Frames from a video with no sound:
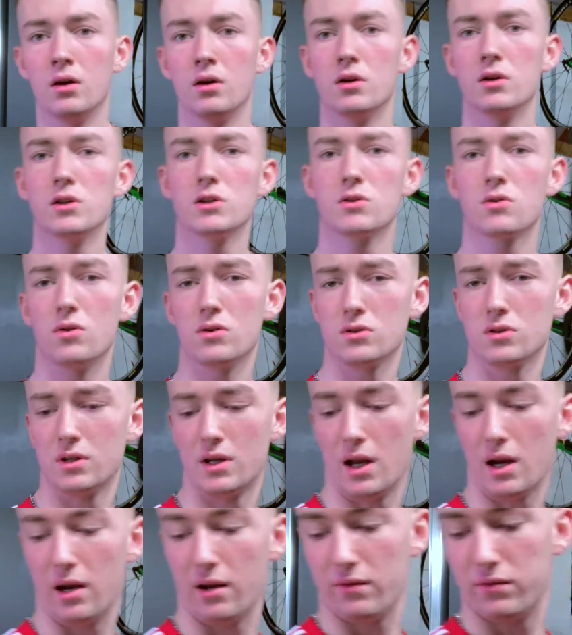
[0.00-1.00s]
squats or
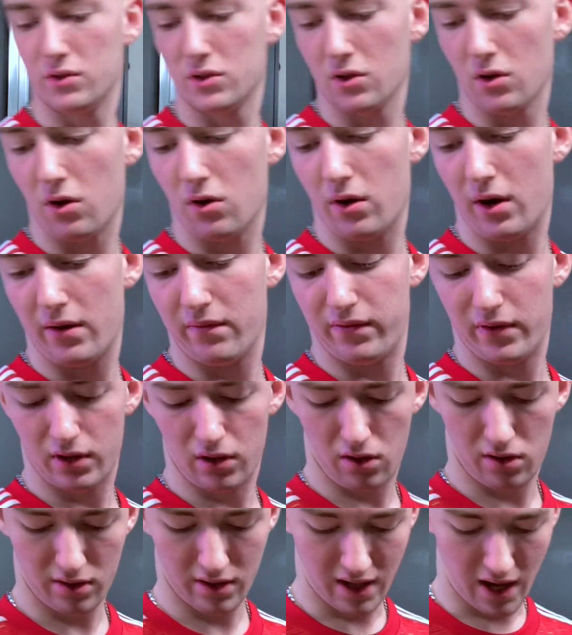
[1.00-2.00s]
deadlifts or anything
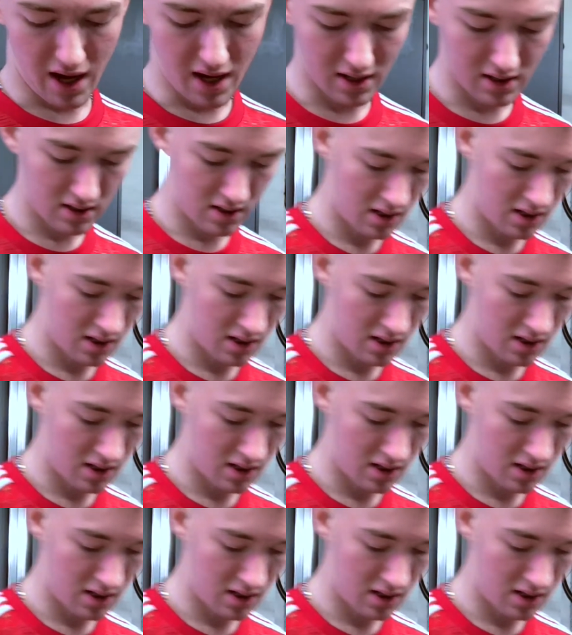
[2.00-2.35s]
like that.